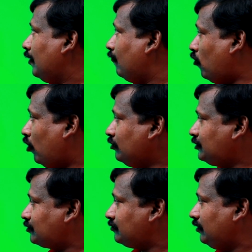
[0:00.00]

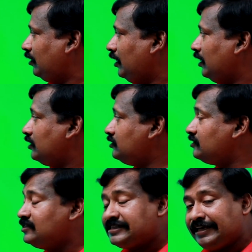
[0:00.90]
was
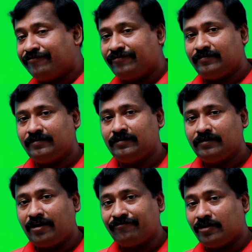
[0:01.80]
deceive.
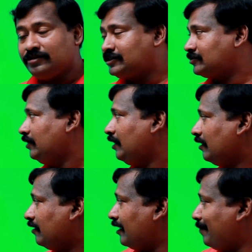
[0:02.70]
Of course,
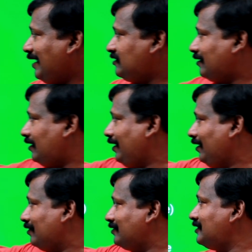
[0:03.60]

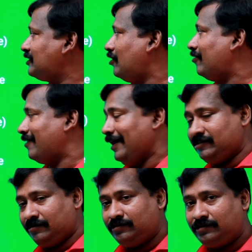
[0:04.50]
grammatically this is not
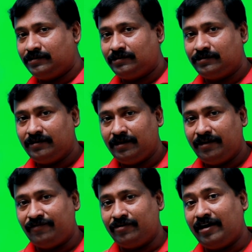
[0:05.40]
right.
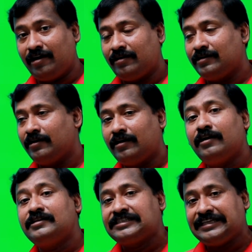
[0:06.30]
If it were
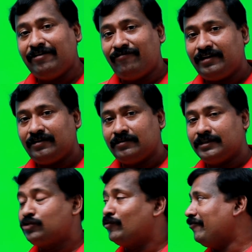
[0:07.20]
deceived,
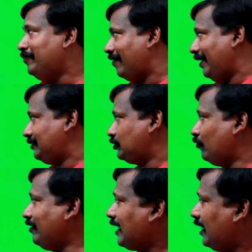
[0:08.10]
this would have been right.
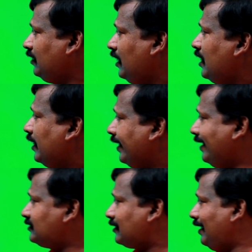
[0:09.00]
So, we can
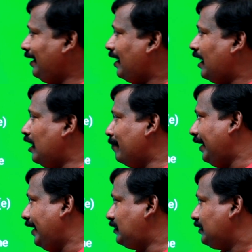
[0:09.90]
easily
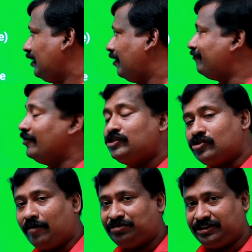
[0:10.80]
eliminate
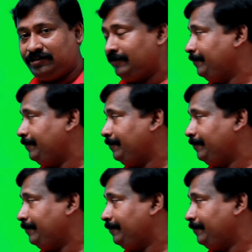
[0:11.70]
first option.